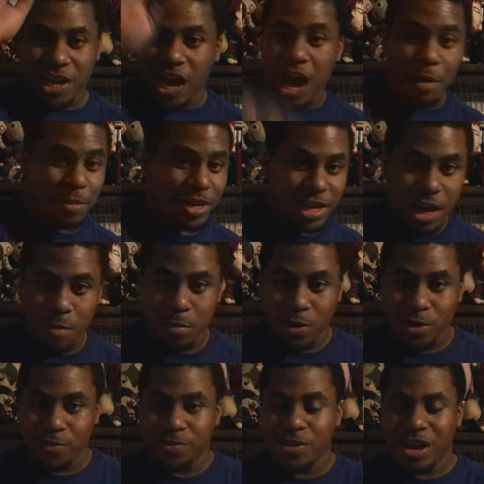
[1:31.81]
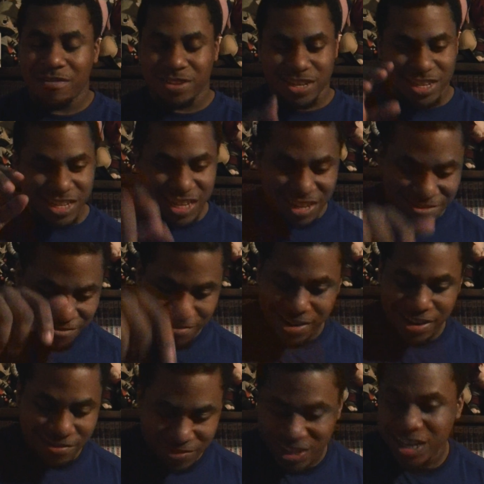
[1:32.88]
Comment down below if you have a good
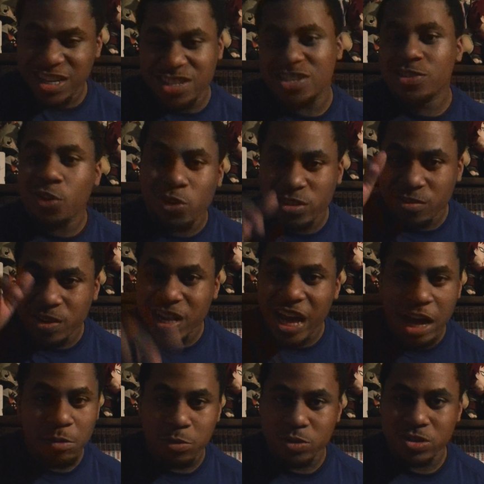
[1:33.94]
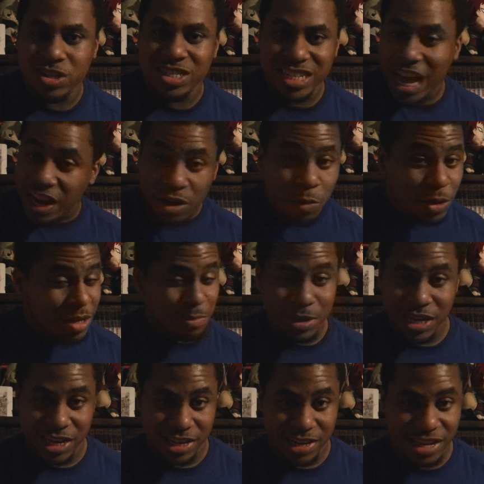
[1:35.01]
a good source, a reliable source, not no
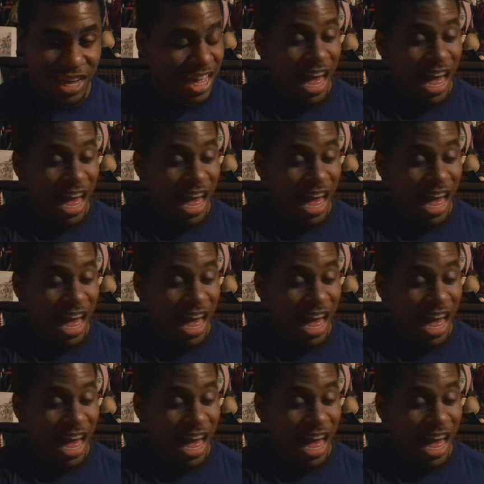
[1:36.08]
Wikipedia.